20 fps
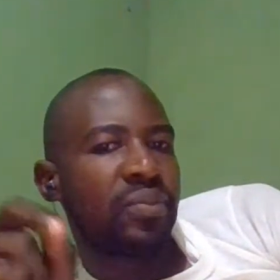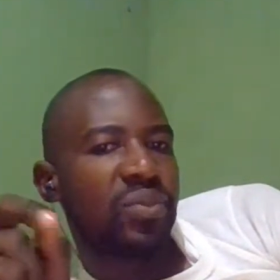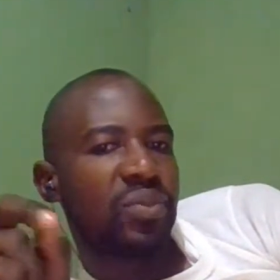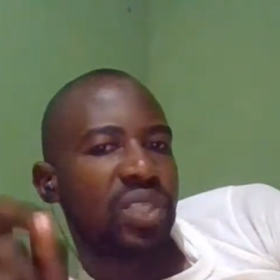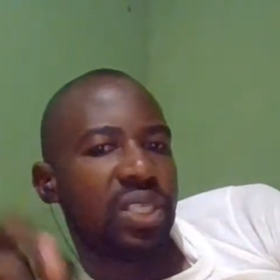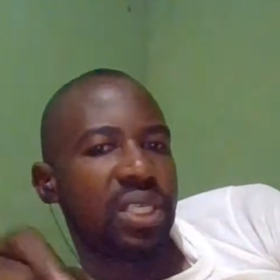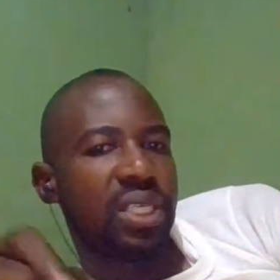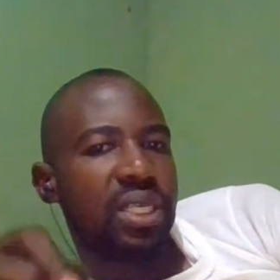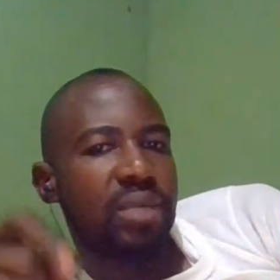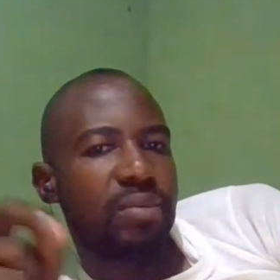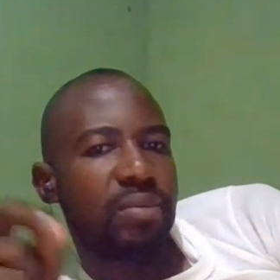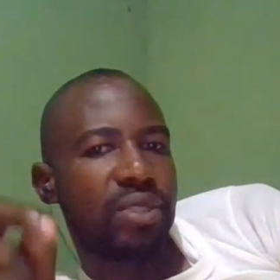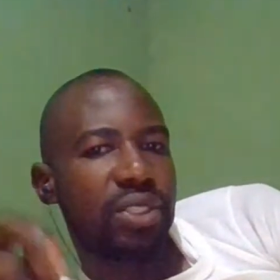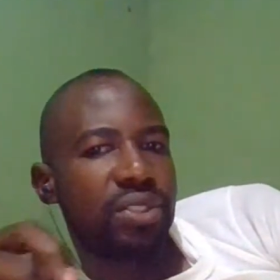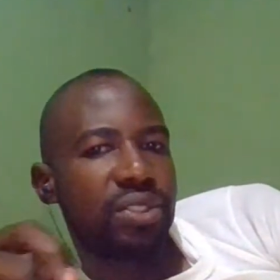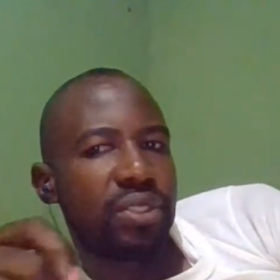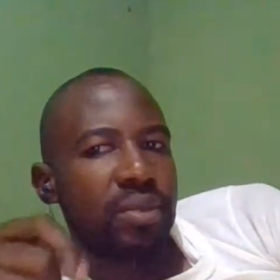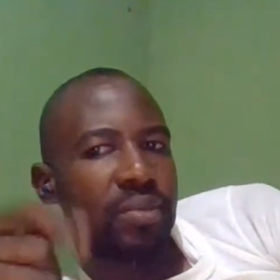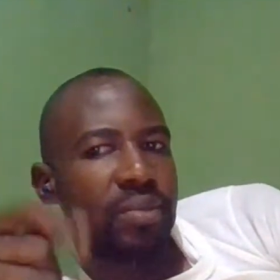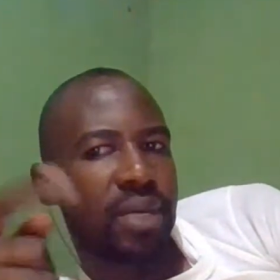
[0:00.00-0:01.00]
care
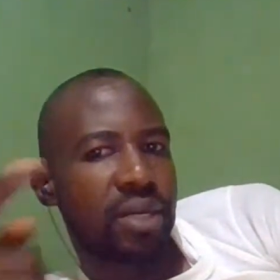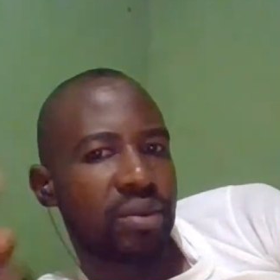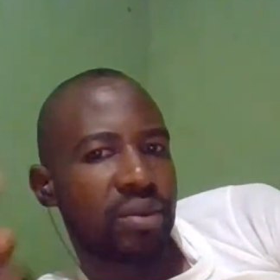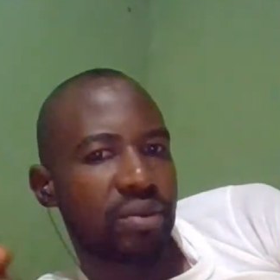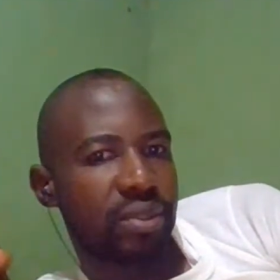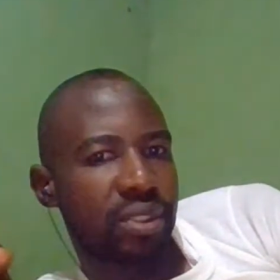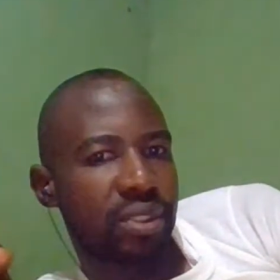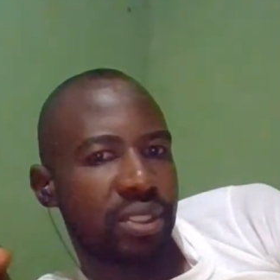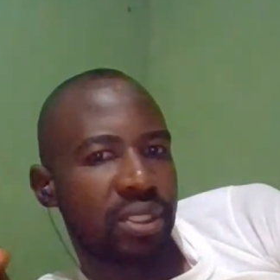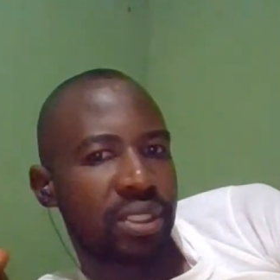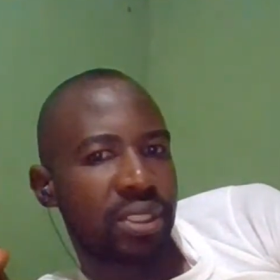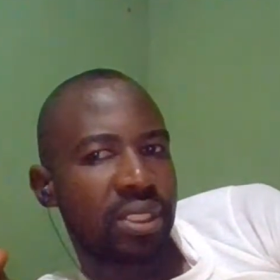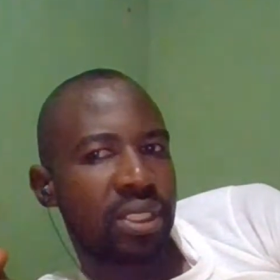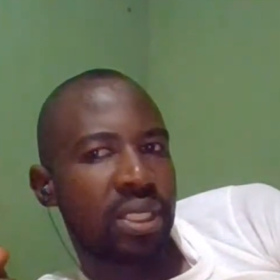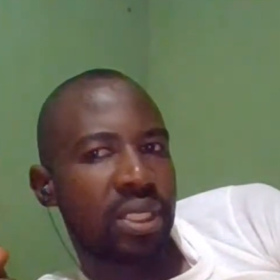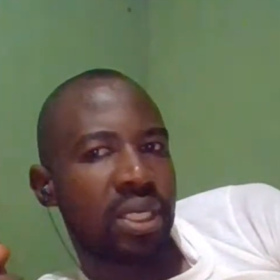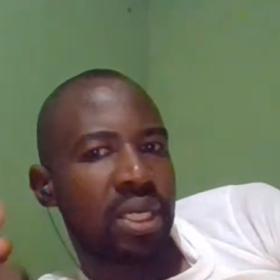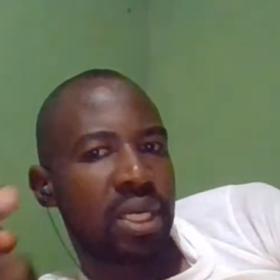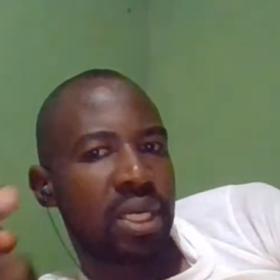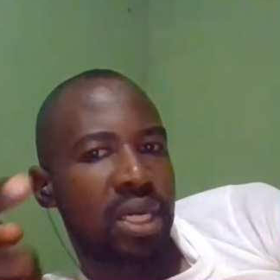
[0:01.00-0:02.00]
much about
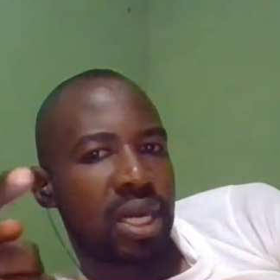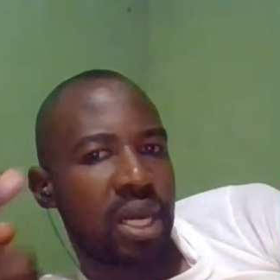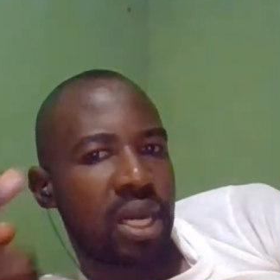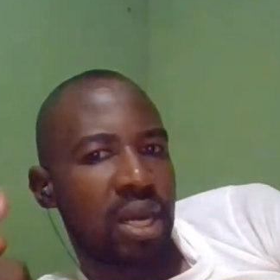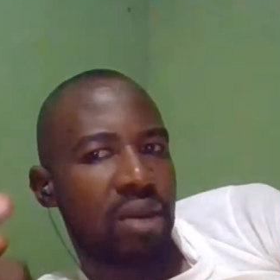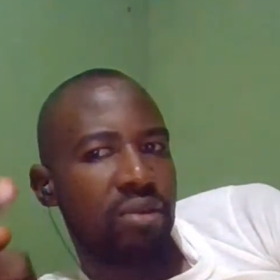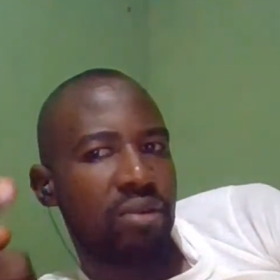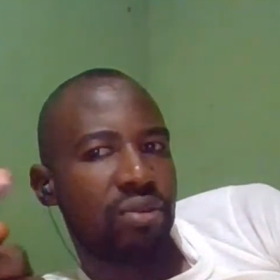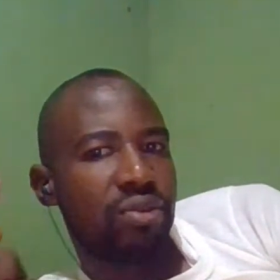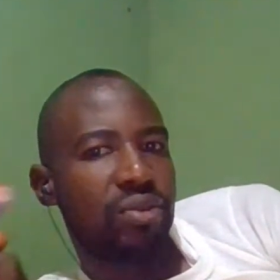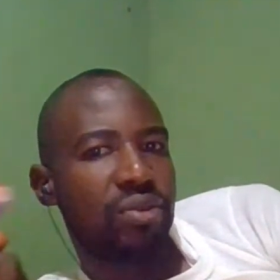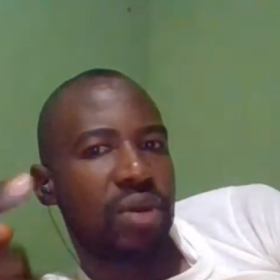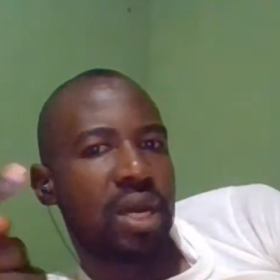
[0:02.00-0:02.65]
how to